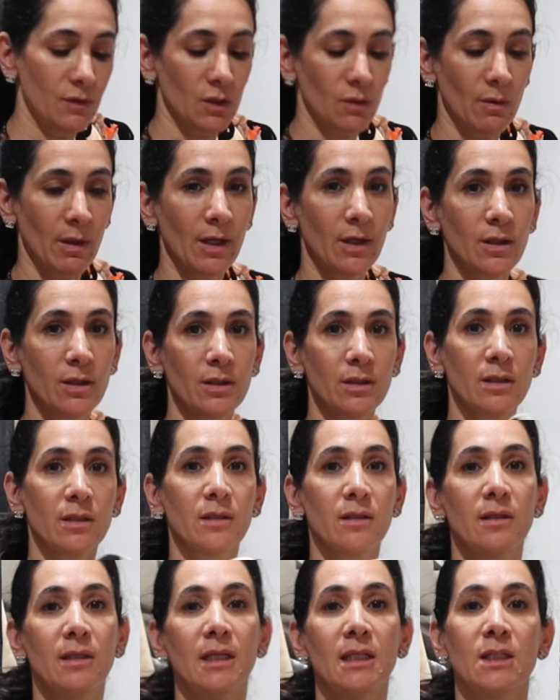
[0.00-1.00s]
of
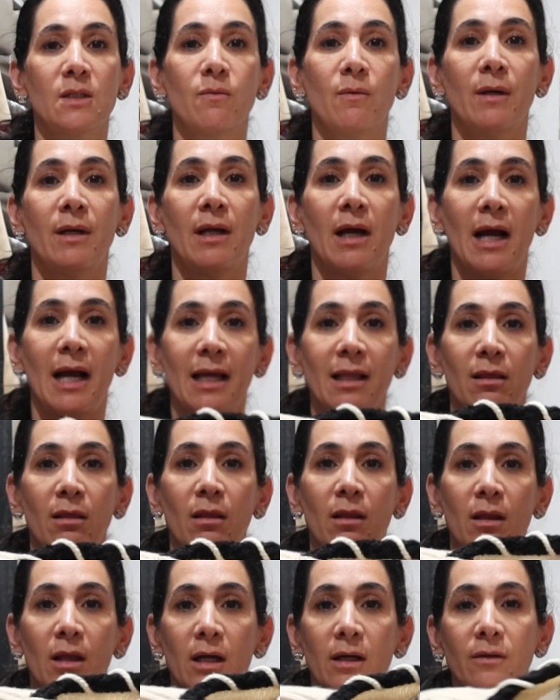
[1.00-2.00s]
sweaters. This one I
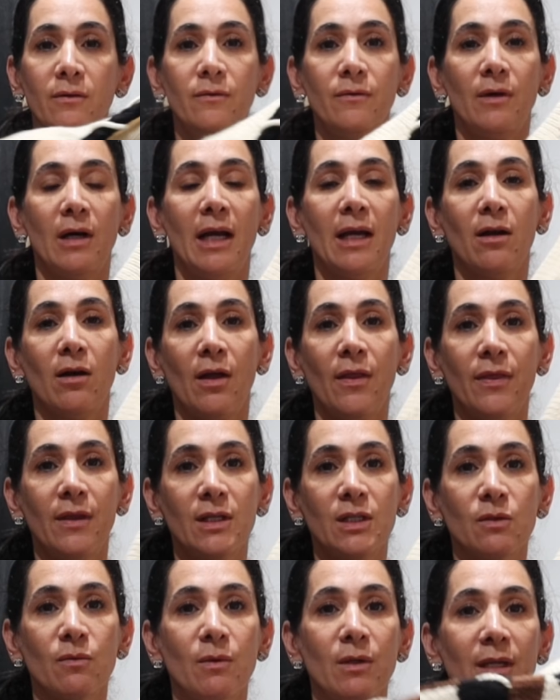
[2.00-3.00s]
love. I got
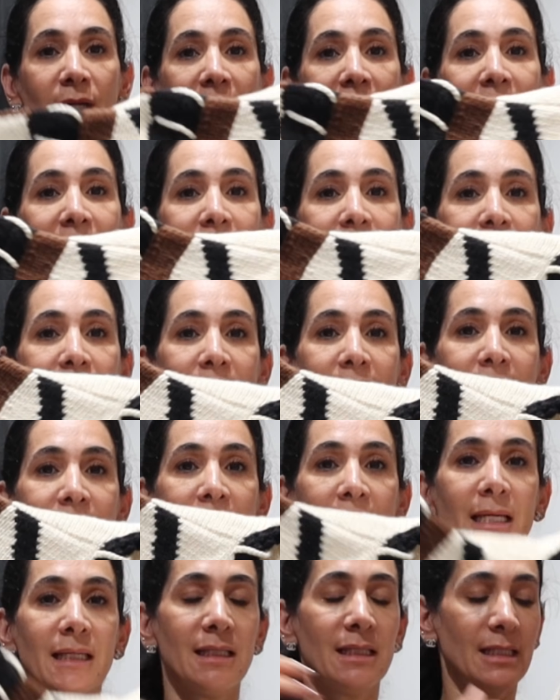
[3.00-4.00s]
this one at an
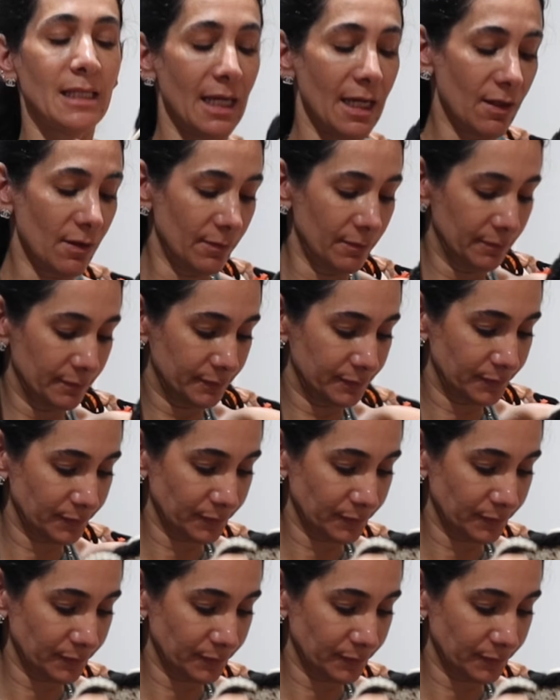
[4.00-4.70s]
estate sale.